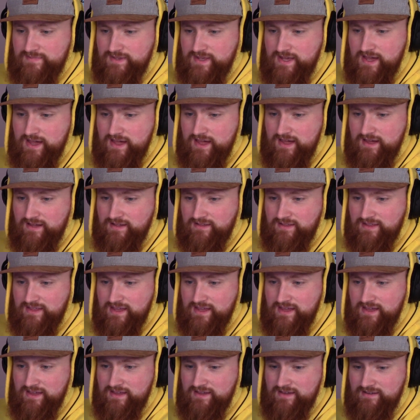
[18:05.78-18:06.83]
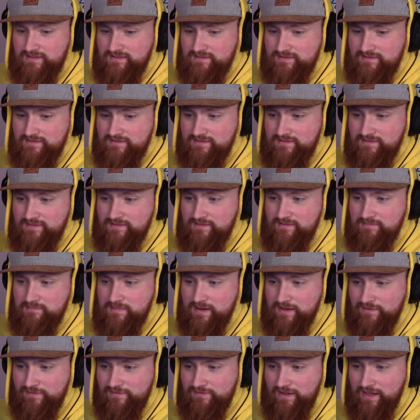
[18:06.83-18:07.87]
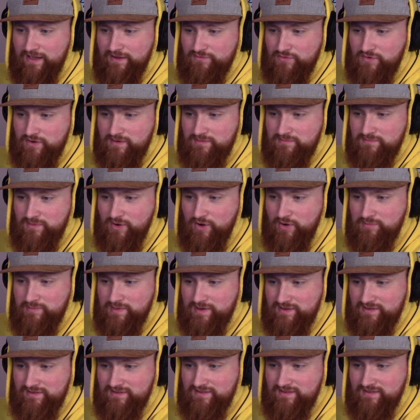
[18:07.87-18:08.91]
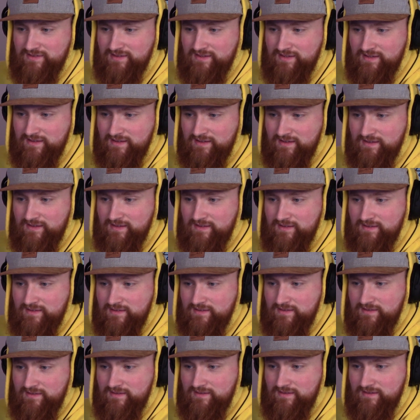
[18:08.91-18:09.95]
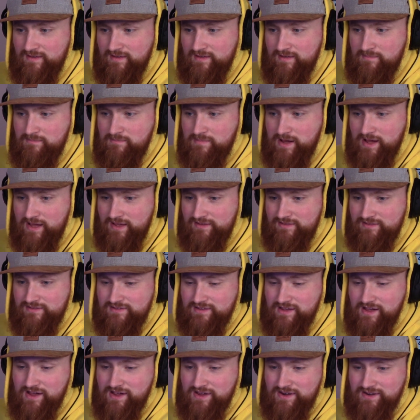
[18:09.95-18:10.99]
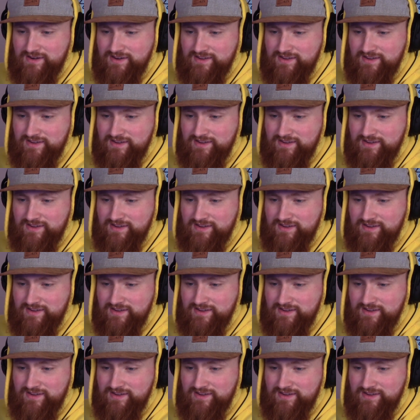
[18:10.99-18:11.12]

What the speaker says: Hell yeah. My favorite moment. My son.